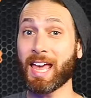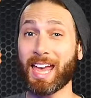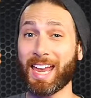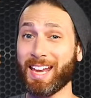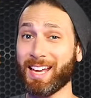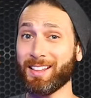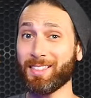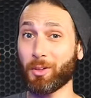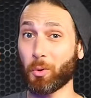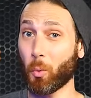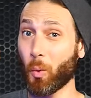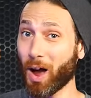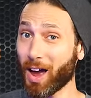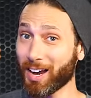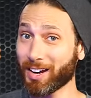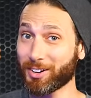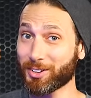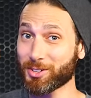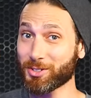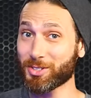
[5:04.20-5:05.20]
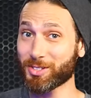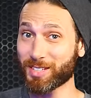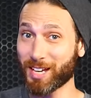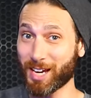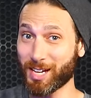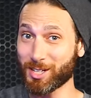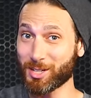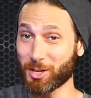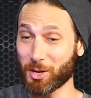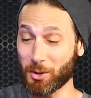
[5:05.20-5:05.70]
and the wires
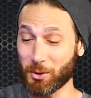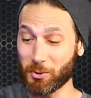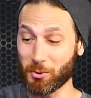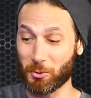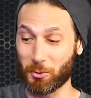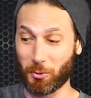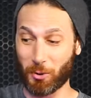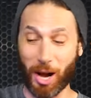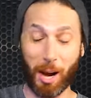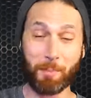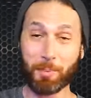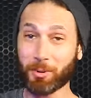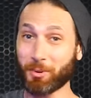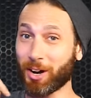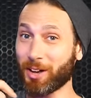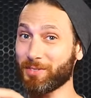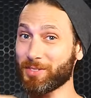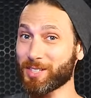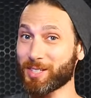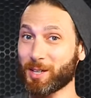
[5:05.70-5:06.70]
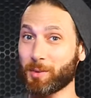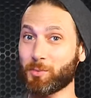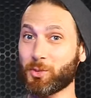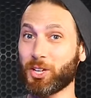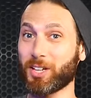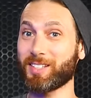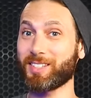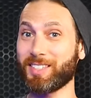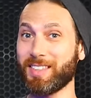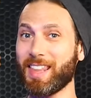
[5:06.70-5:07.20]
tend to wrap around the
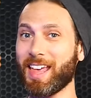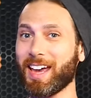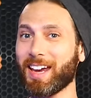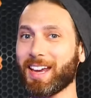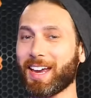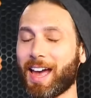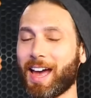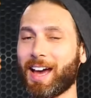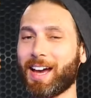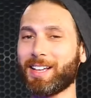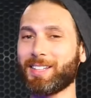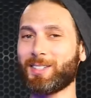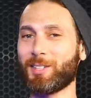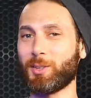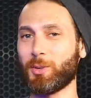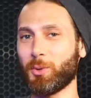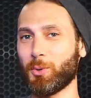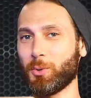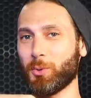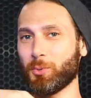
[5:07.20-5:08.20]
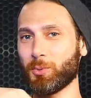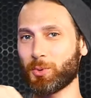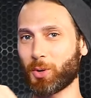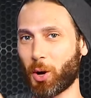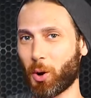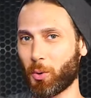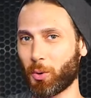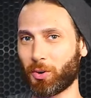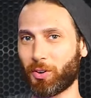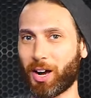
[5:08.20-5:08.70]
subject's neck as you
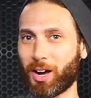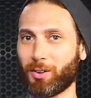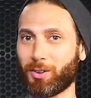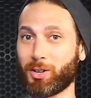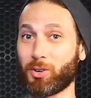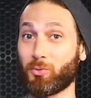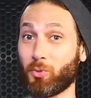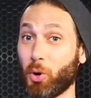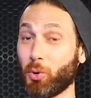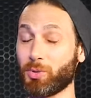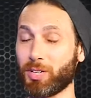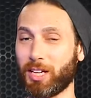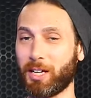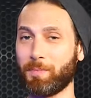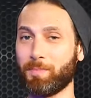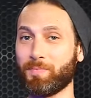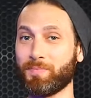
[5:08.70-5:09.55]
go around and rotate.